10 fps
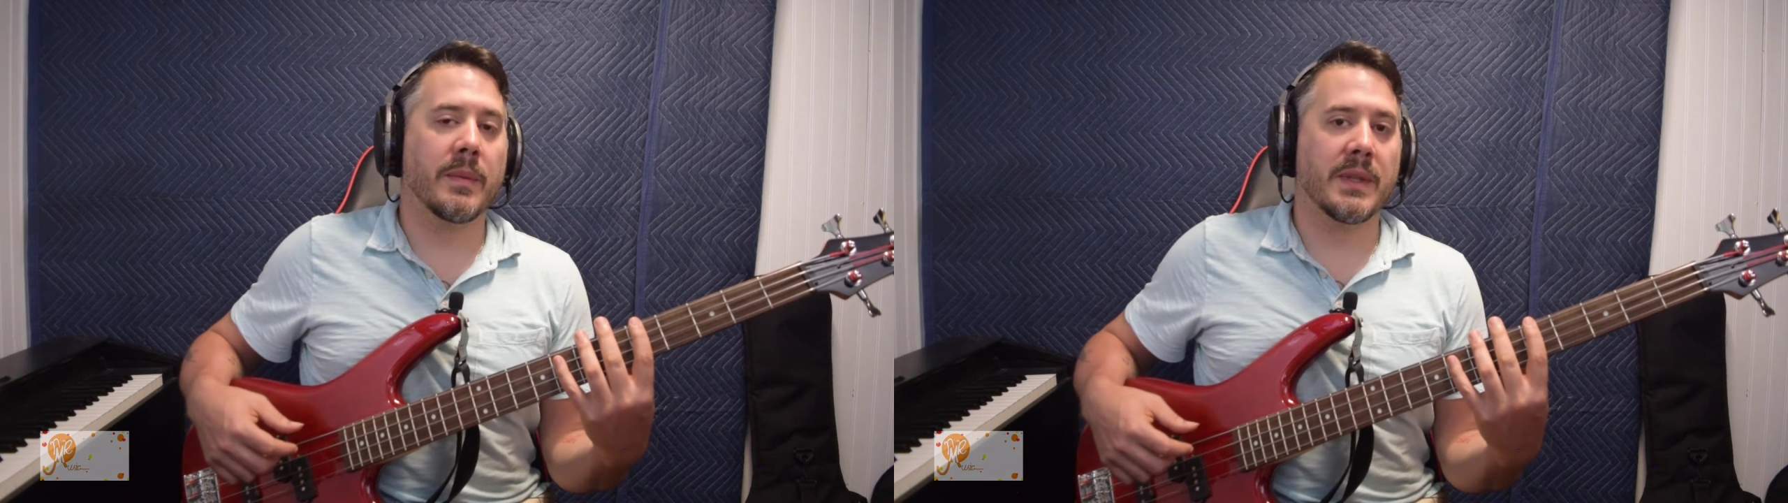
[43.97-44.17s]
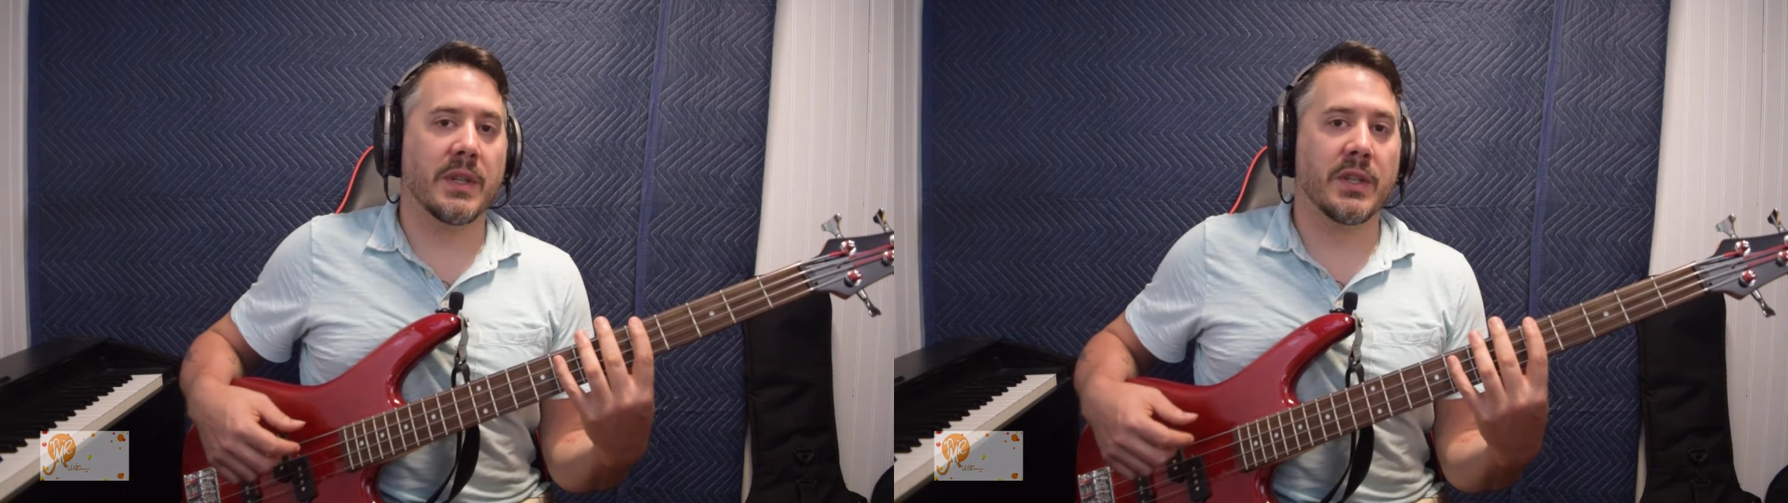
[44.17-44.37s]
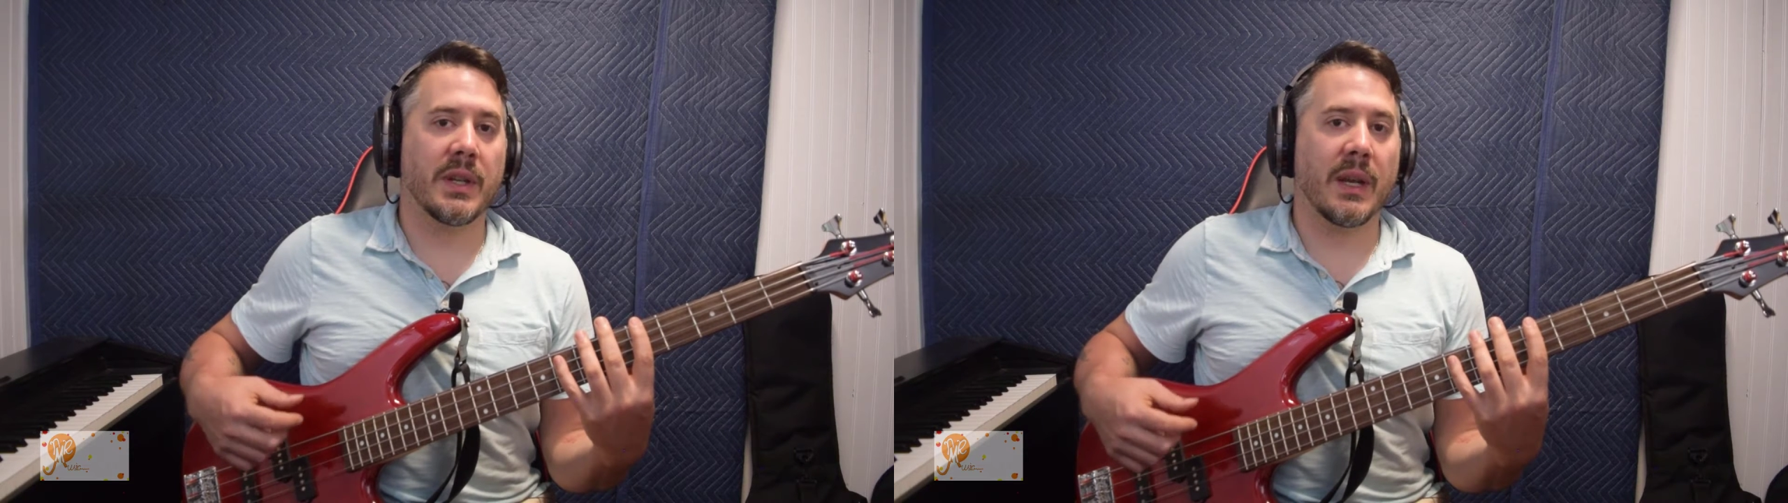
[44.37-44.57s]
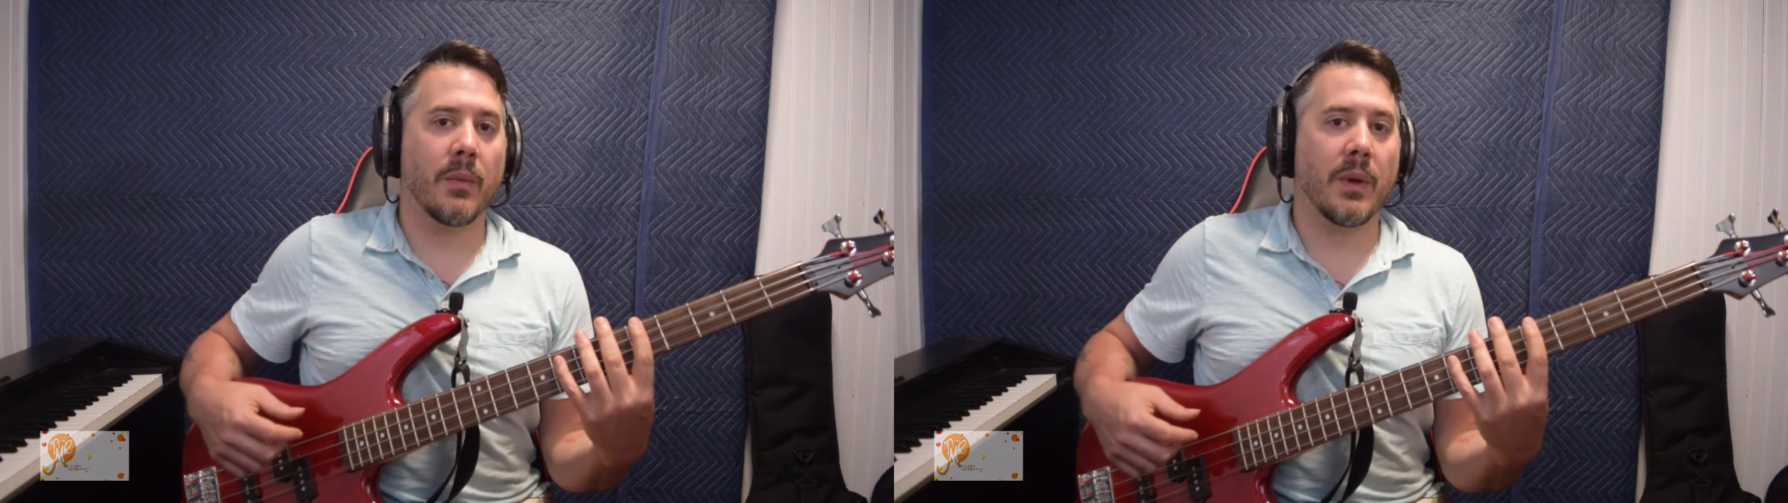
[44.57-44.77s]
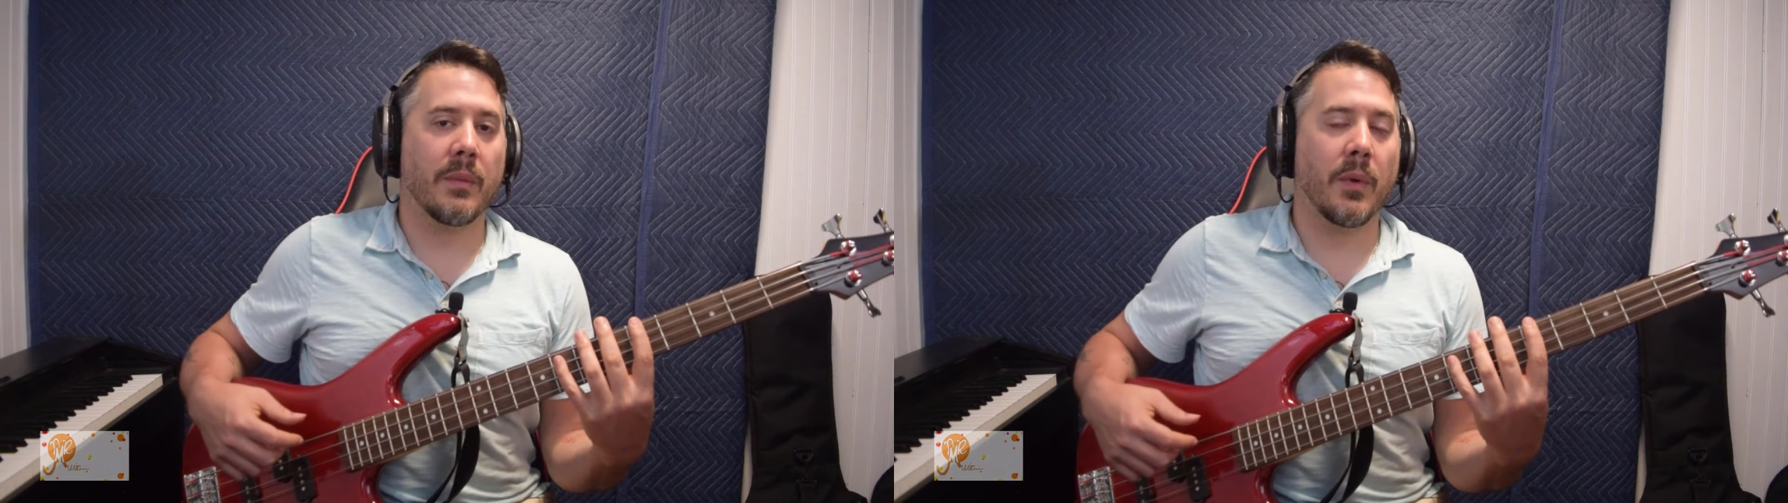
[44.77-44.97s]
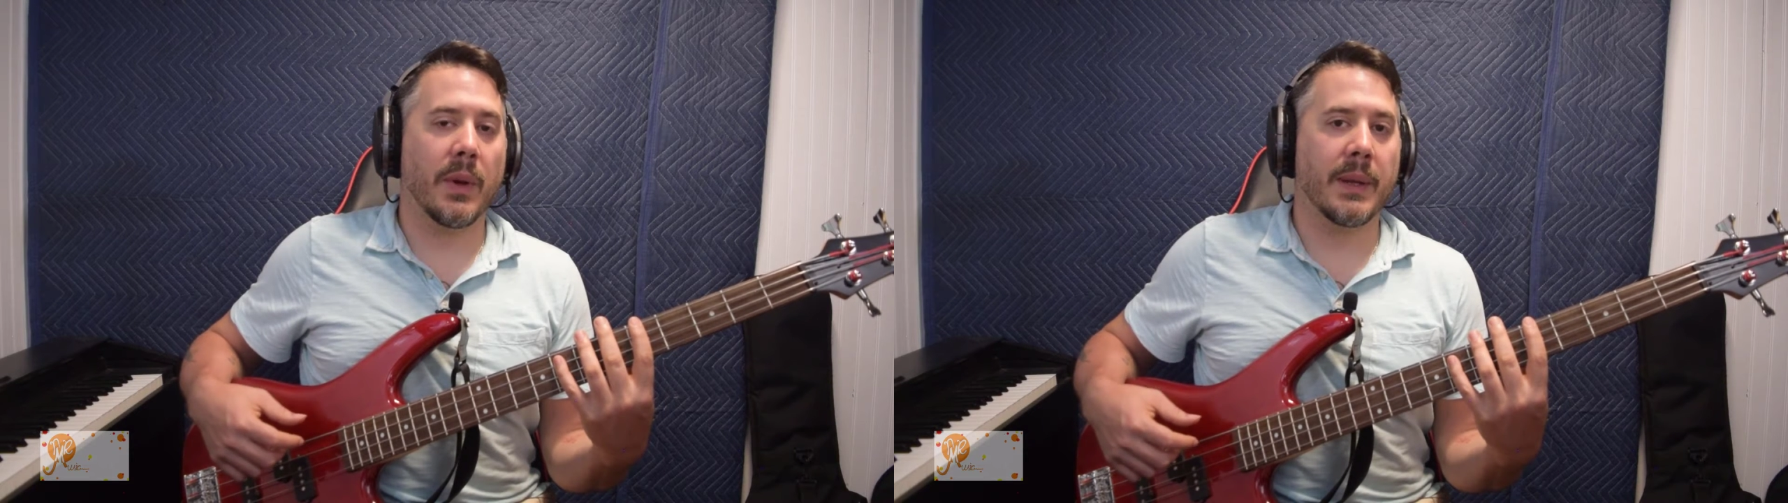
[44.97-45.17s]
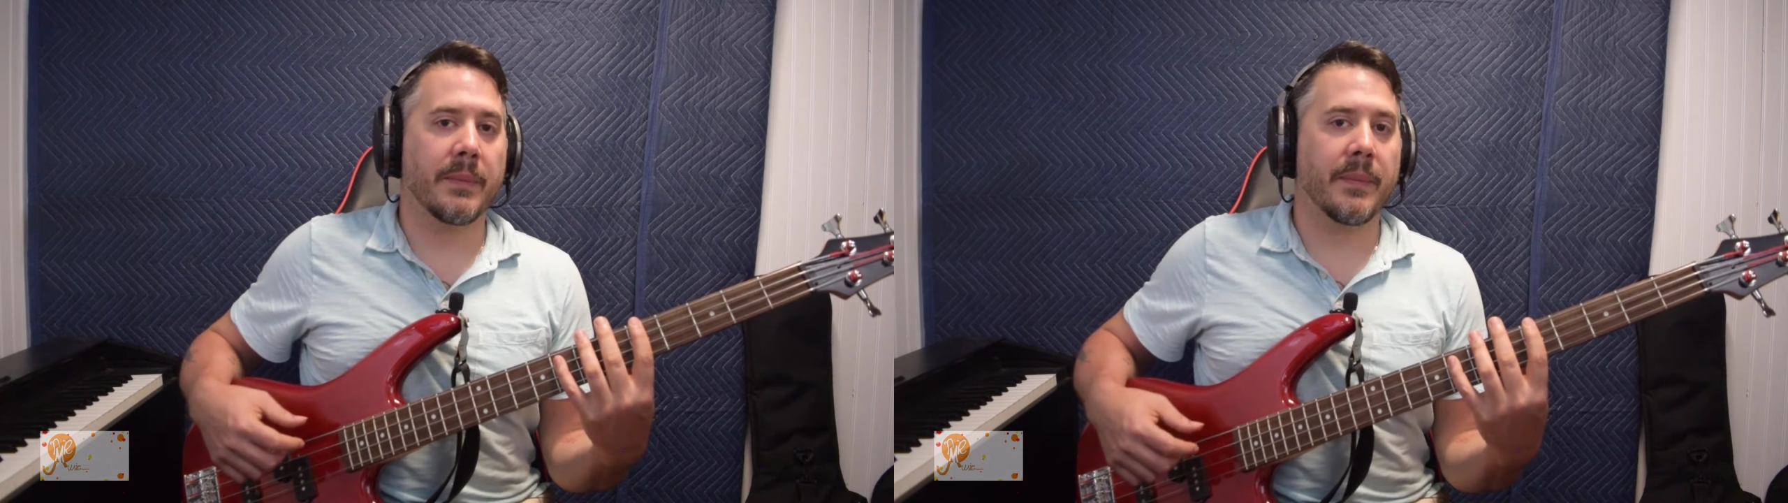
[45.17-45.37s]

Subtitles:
position at one point,